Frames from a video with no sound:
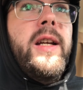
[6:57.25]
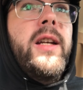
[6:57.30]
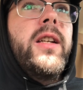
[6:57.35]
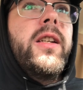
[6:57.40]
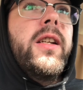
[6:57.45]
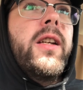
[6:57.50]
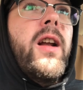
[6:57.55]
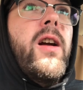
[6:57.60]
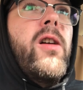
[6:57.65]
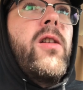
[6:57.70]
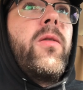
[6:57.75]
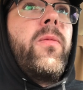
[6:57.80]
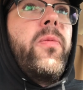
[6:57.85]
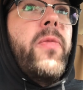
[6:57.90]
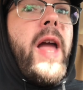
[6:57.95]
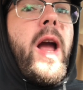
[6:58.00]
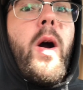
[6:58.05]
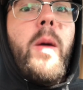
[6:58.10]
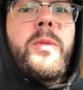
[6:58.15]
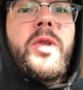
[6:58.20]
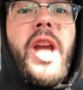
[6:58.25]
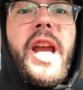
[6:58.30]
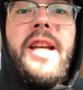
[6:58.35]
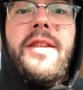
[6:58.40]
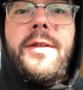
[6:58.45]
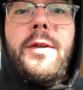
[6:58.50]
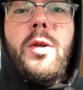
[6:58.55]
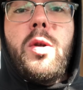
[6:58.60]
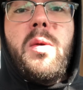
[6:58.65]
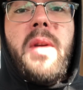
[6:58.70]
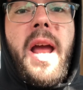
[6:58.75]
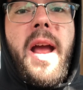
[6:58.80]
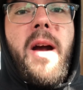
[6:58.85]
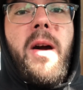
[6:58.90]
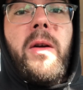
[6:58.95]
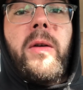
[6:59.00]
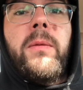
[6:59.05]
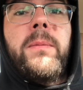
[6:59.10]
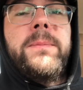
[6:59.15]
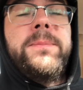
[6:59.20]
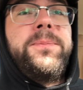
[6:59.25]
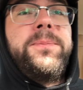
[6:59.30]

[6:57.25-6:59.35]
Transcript: Now I'm chasing you down.